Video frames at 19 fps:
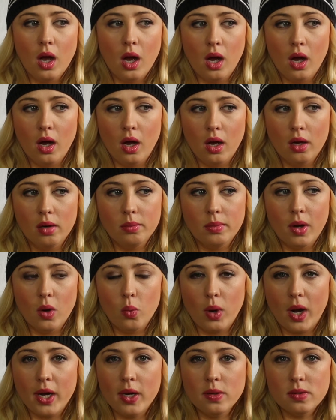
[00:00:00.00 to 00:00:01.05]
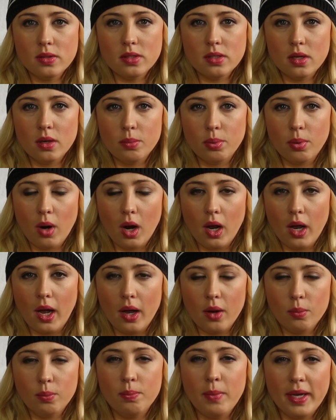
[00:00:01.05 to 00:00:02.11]
Um, when I use,
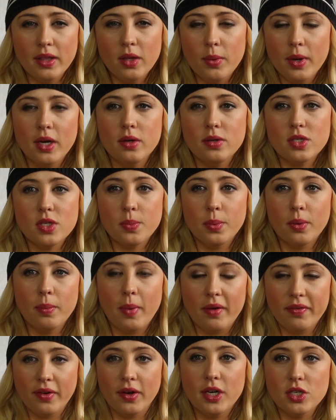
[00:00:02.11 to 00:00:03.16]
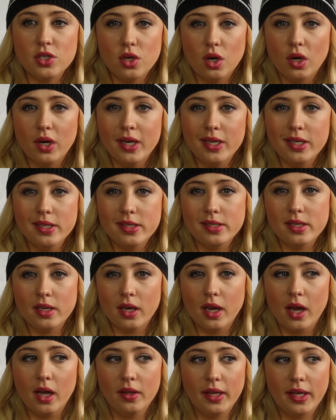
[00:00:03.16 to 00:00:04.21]
mainly what I use to put my foundation on is
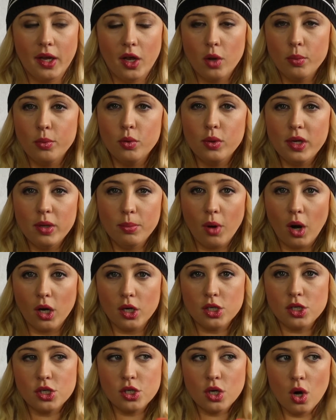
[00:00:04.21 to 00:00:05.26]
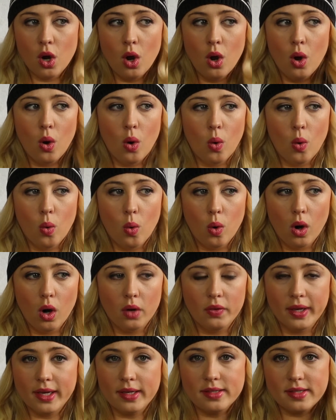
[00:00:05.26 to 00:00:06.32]
uh, like a kabuki brush
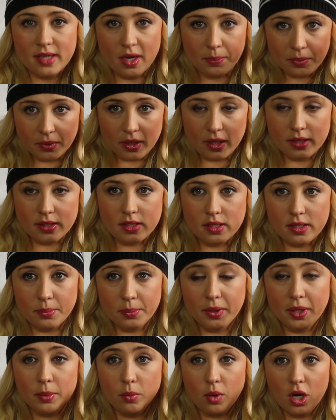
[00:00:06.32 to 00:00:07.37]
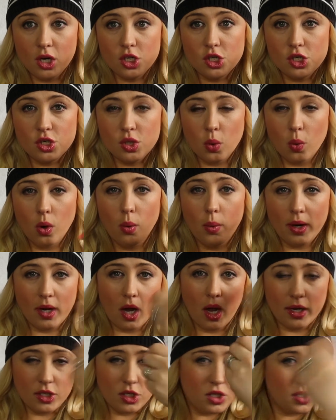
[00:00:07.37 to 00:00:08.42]
or like a, a stippling brush or
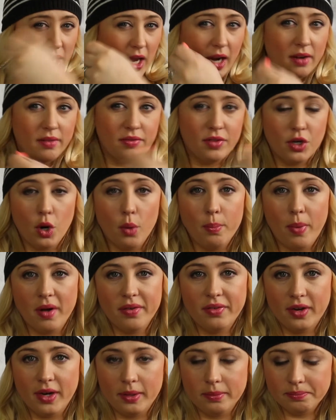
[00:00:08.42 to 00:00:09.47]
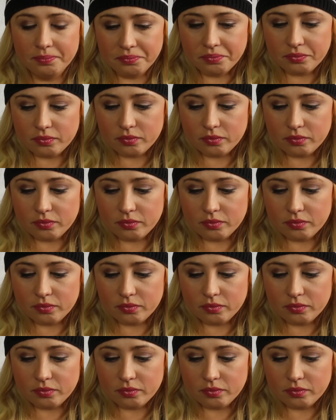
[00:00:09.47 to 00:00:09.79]
whatnot and just kind of, you know, buff it in.